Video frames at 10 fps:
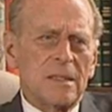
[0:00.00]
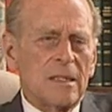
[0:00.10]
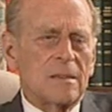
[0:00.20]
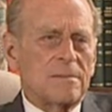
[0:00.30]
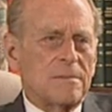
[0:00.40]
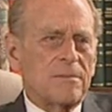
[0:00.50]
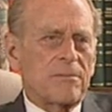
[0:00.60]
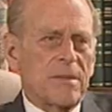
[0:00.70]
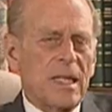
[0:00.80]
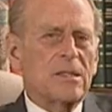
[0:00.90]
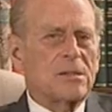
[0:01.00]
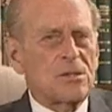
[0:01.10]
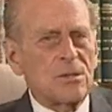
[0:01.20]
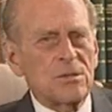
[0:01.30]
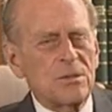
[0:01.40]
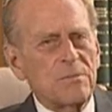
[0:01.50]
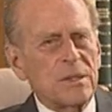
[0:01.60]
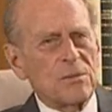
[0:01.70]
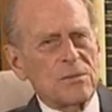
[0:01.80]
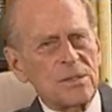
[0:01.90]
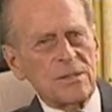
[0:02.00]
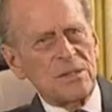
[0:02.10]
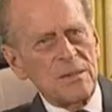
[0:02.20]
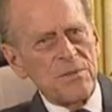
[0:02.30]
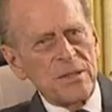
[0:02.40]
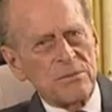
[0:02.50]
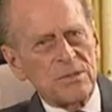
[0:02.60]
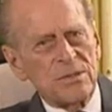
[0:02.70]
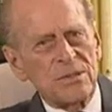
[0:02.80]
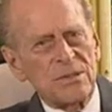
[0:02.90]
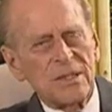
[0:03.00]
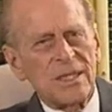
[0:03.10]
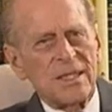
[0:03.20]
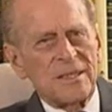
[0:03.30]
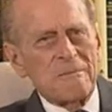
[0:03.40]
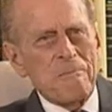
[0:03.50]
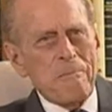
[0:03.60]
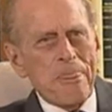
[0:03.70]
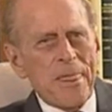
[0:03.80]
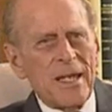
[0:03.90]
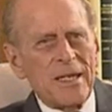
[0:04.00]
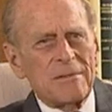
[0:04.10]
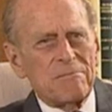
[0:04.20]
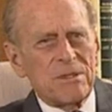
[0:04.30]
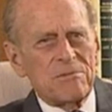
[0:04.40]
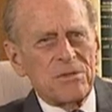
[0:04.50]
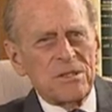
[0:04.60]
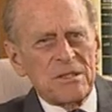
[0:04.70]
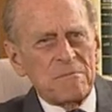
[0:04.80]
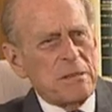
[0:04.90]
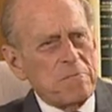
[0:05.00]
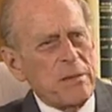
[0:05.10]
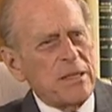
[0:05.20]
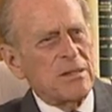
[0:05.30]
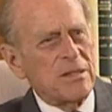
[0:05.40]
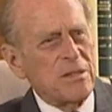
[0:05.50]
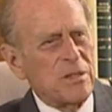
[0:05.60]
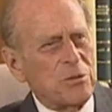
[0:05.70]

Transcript: Yeah, elegant solution, but also something which is uh, just a bit better than